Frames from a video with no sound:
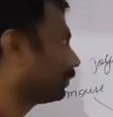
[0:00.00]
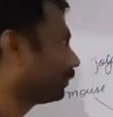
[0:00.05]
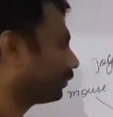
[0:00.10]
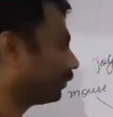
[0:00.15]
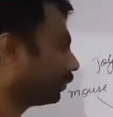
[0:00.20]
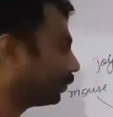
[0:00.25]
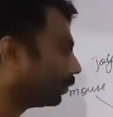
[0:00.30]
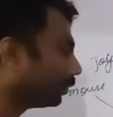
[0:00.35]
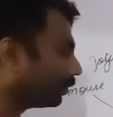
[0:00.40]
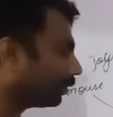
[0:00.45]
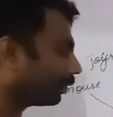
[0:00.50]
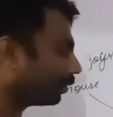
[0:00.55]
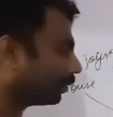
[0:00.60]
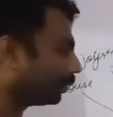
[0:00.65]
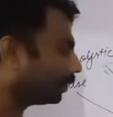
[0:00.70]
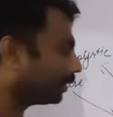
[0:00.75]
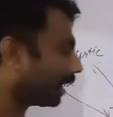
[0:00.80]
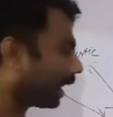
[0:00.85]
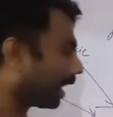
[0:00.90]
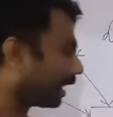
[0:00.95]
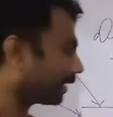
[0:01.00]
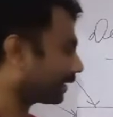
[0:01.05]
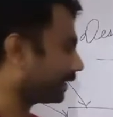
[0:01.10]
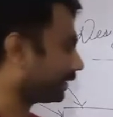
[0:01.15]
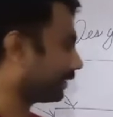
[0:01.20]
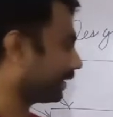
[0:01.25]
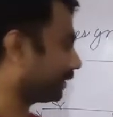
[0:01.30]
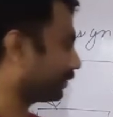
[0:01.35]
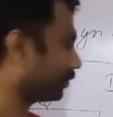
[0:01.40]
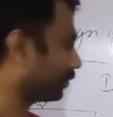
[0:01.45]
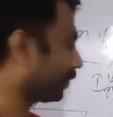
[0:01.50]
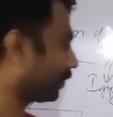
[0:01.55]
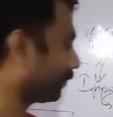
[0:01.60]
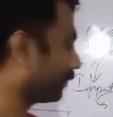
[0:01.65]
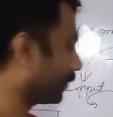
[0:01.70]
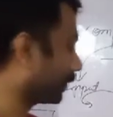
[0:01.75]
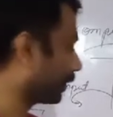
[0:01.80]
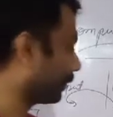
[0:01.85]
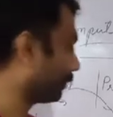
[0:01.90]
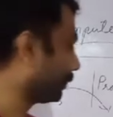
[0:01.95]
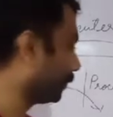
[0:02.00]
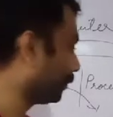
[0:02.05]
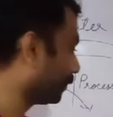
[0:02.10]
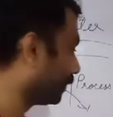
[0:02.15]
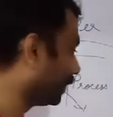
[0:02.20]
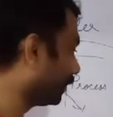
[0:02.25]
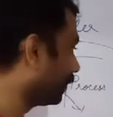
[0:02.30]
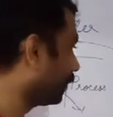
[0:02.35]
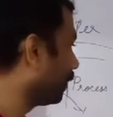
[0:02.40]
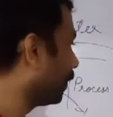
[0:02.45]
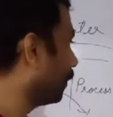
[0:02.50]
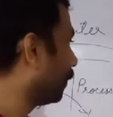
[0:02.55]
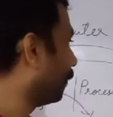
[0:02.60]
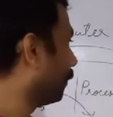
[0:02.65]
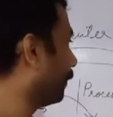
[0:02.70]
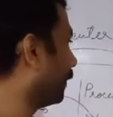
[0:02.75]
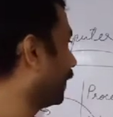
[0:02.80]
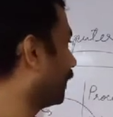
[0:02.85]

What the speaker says: whole architecture of the computer, where